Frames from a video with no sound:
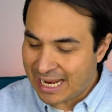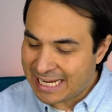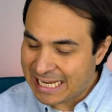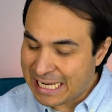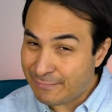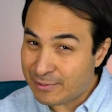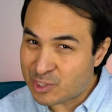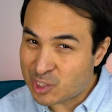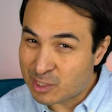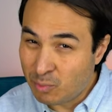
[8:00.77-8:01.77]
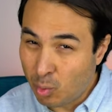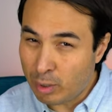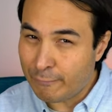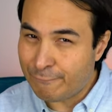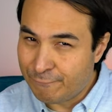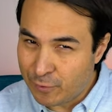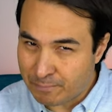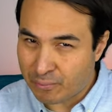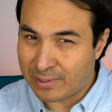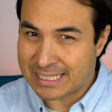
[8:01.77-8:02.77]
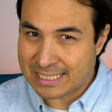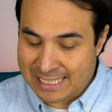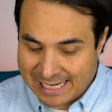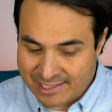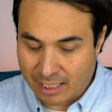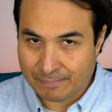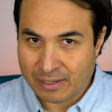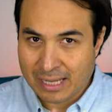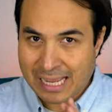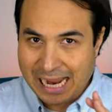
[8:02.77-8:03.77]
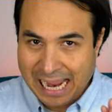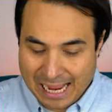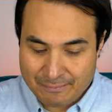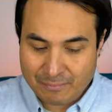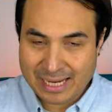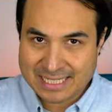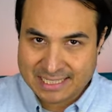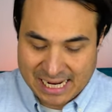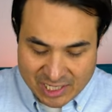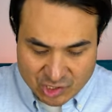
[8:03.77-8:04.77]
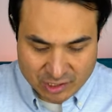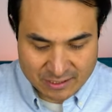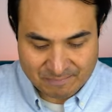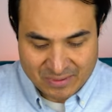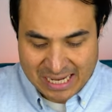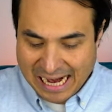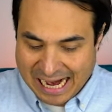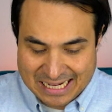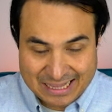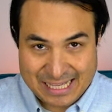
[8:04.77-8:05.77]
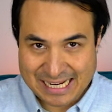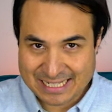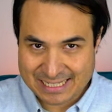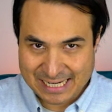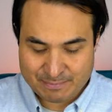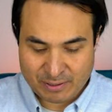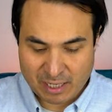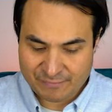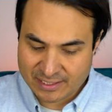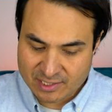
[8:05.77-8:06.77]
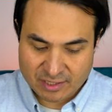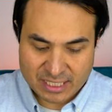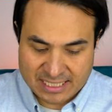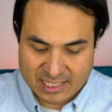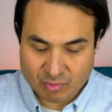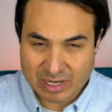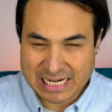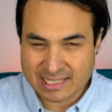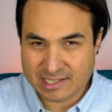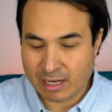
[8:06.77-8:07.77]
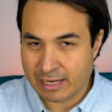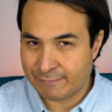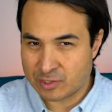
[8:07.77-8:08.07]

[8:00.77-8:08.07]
an even smaller footprint setup at my station, and this is perfect. So this is really designed for